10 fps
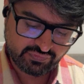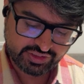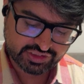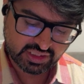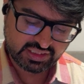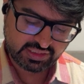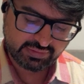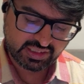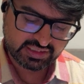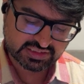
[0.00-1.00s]
which
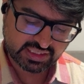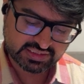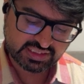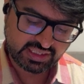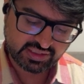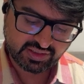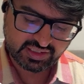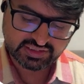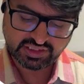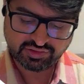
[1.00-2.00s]
ultimately starts getting
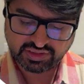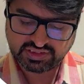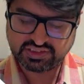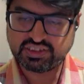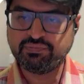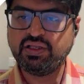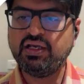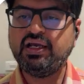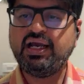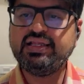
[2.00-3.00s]
released into the system,
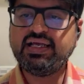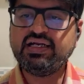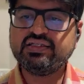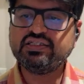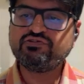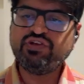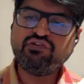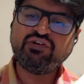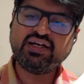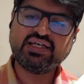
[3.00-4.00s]
and then this
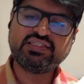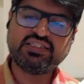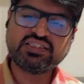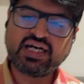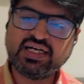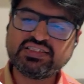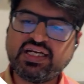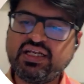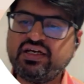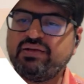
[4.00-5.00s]
free fatty acid starts
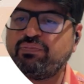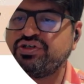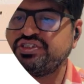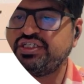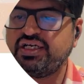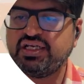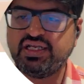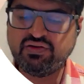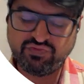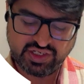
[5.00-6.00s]
getting deposited
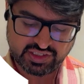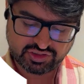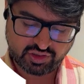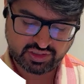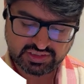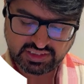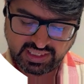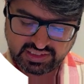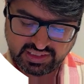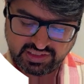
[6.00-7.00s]
in various organs
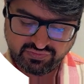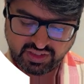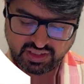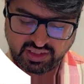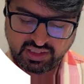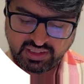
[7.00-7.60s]
like the liver,